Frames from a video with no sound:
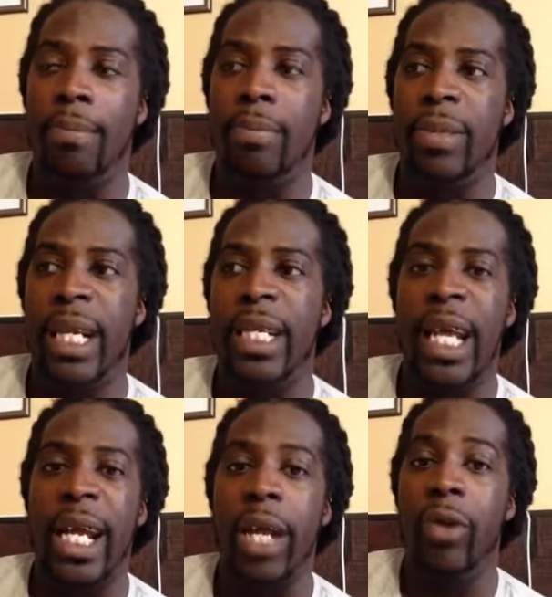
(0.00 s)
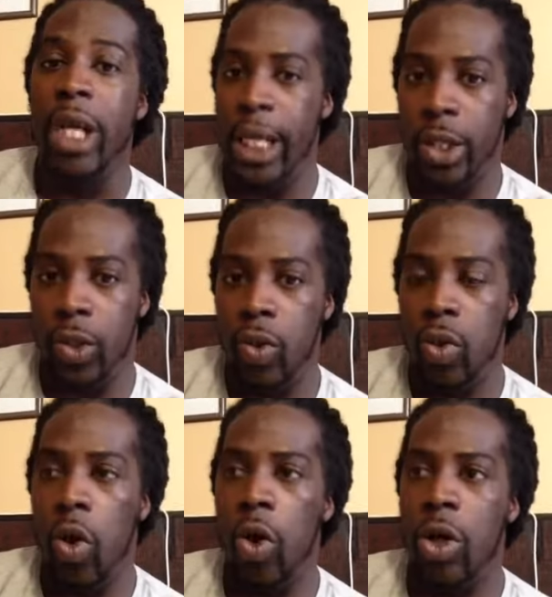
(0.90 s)
things I can relate to,
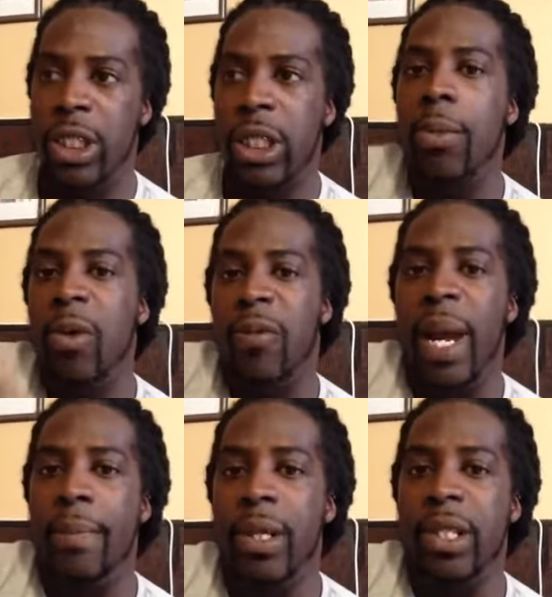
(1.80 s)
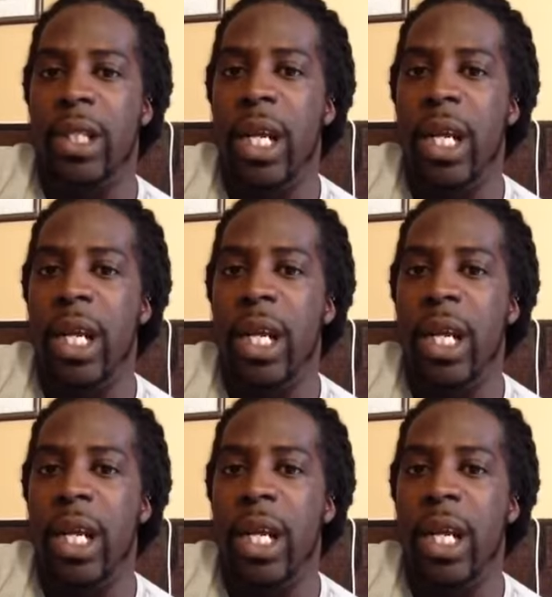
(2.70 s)
or some of my personal